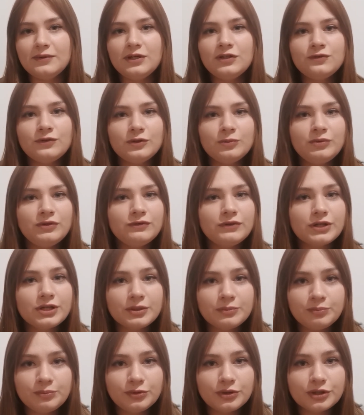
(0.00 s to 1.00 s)
It will be
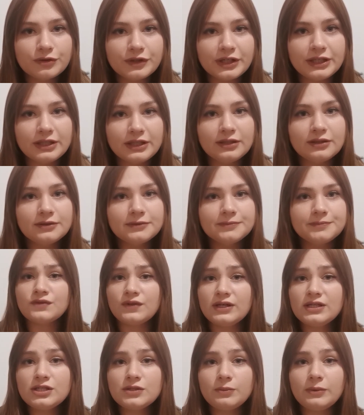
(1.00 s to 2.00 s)
very boring.
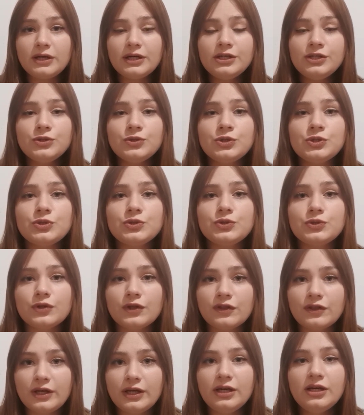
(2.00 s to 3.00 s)
That's why you should
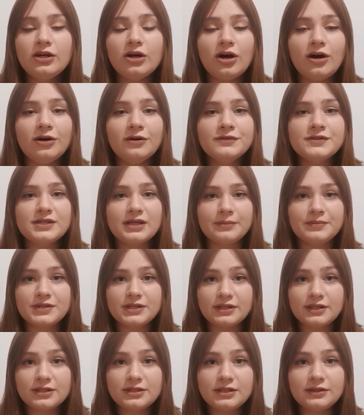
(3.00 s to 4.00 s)
think of
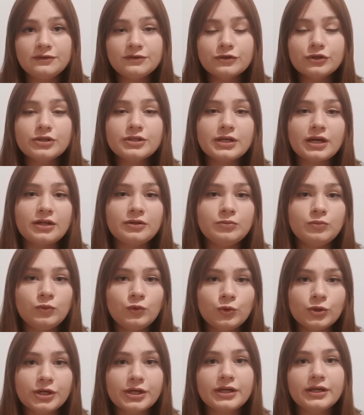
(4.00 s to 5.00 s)
something different and
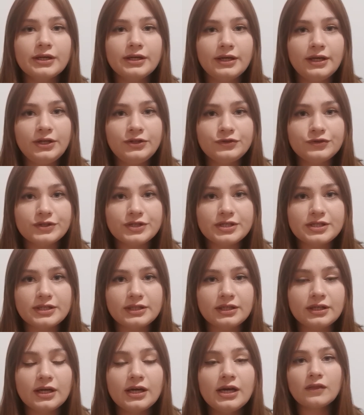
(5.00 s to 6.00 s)
more
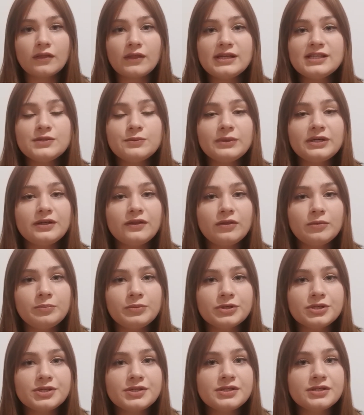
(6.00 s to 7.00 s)
interesting. That's why the
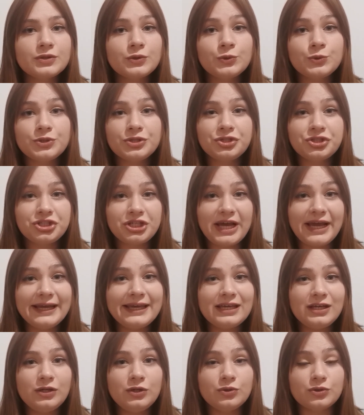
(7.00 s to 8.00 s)
person who is
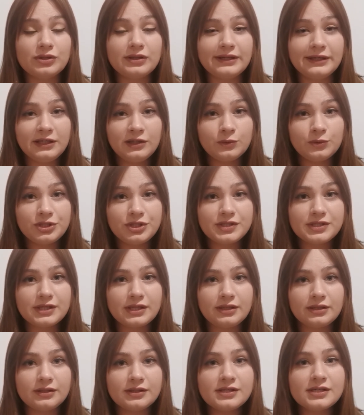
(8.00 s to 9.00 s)
checking your language
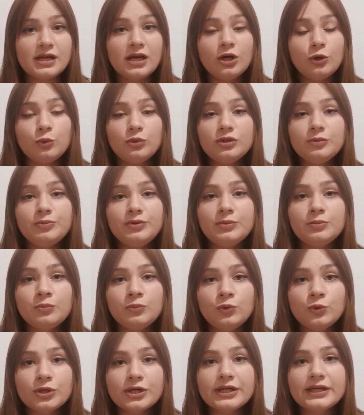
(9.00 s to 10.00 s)
skills will be
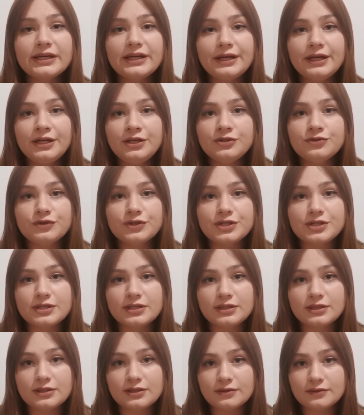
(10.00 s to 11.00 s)
more
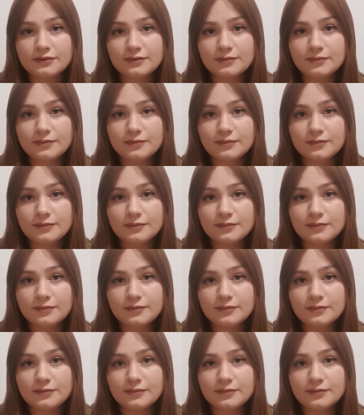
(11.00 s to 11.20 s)
interested.